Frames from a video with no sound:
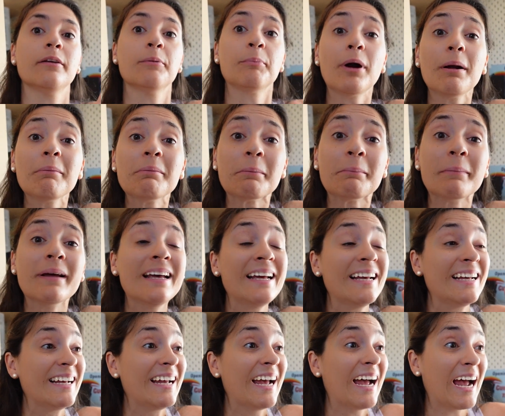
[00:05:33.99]
The problem,
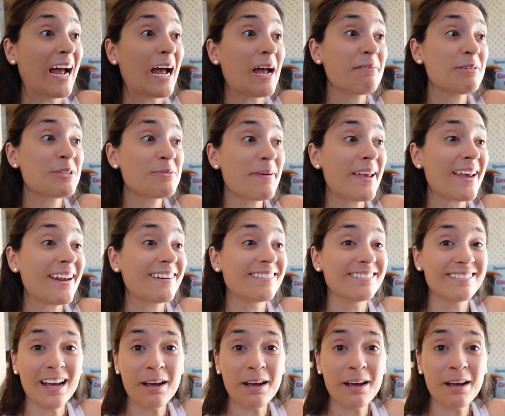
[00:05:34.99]
I'm in Spain,